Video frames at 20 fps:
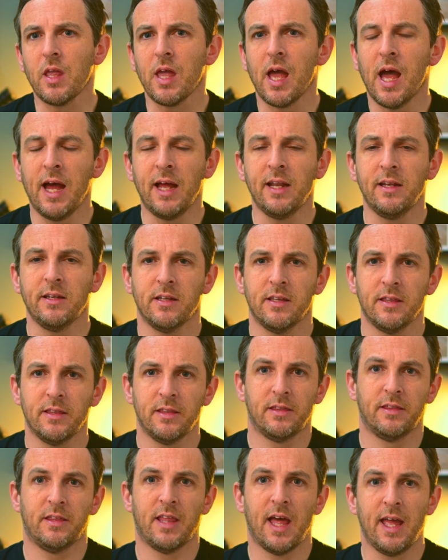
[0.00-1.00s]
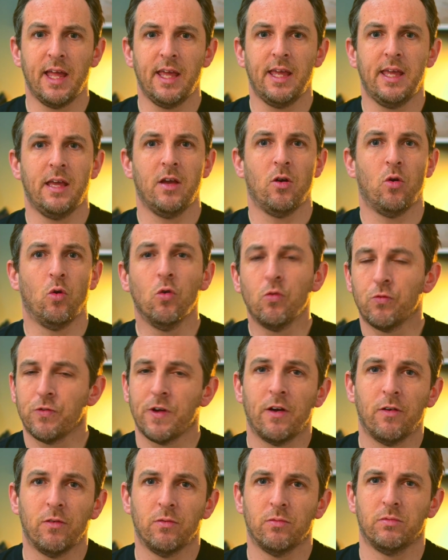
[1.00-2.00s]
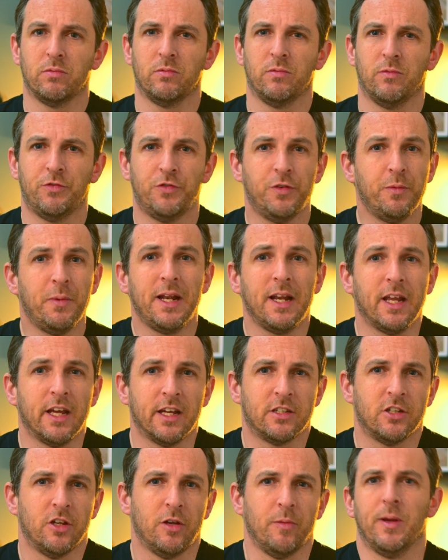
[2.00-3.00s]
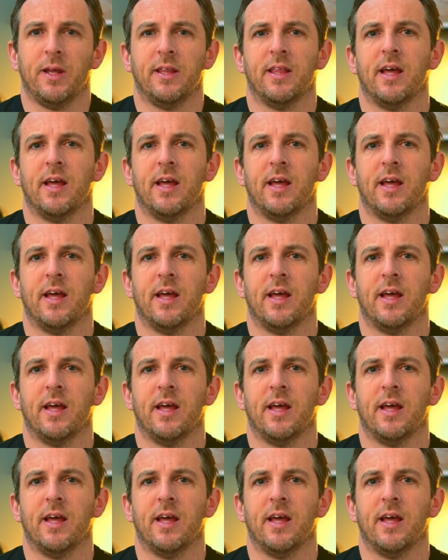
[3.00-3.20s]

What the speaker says: and they all felt familiar to me.